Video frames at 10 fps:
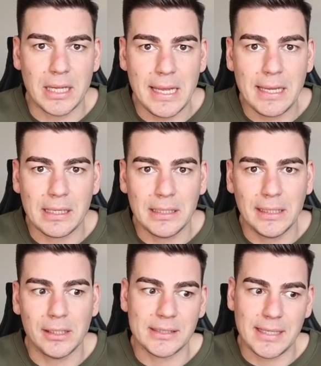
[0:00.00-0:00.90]
kick,
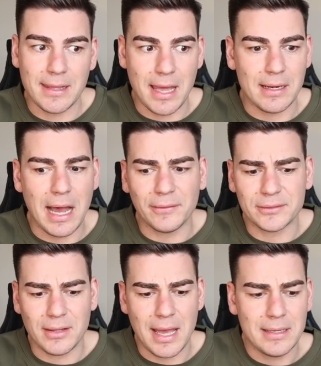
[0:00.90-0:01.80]
and I say that
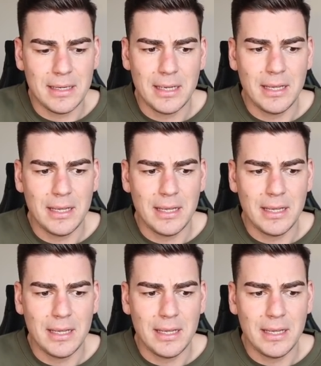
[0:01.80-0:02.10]
after that